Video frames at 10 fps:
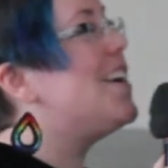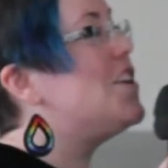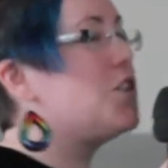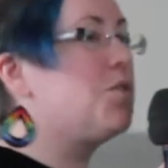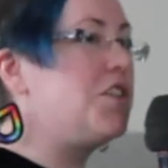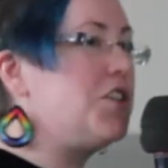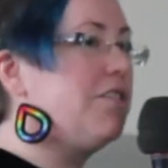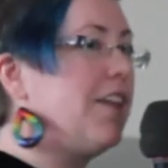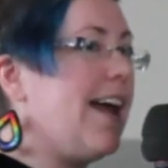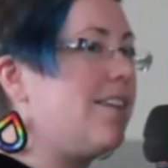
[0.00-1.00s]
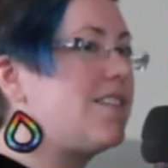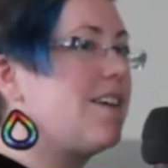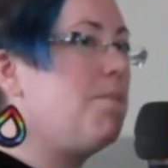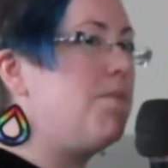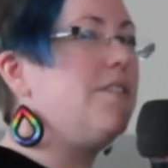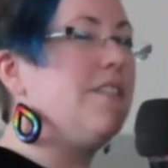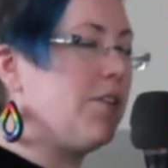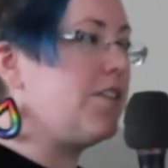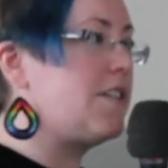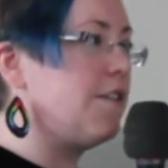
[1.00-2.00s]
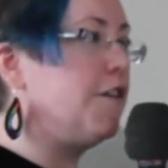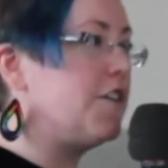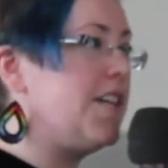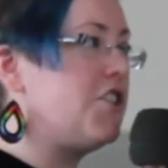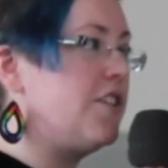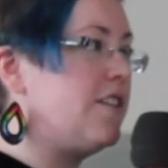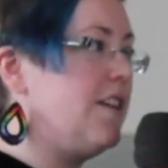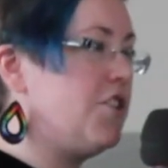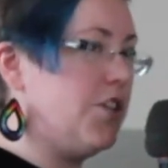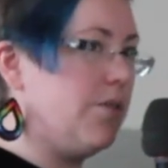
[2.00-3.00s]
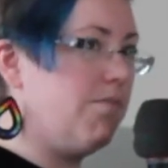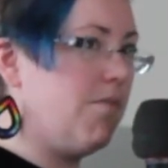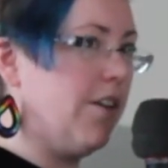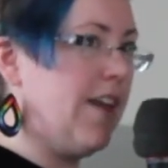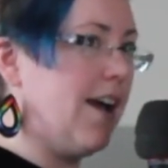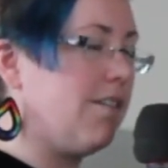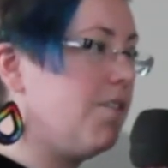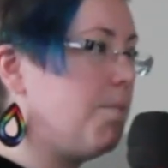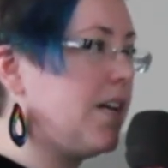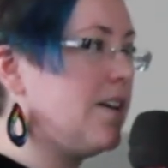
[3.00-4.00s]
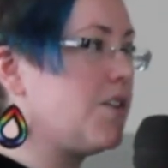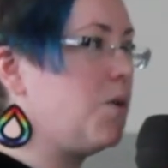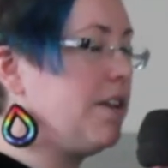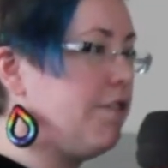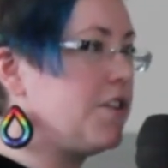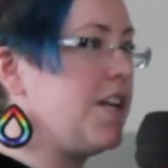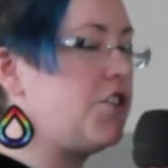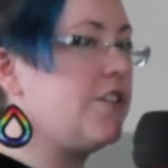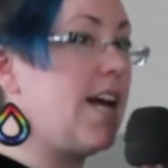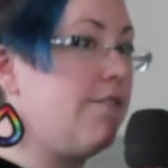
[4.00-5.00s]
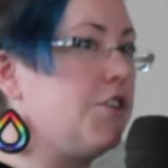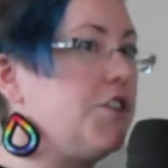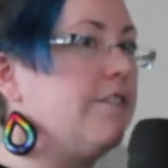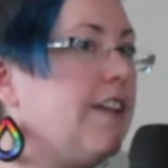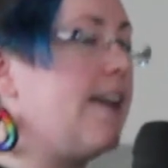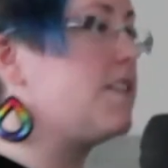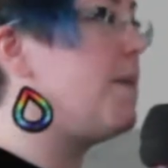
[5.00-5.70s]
So reserve lands. No, this is a First Nation issue on that, because only First Nations have reserve lands.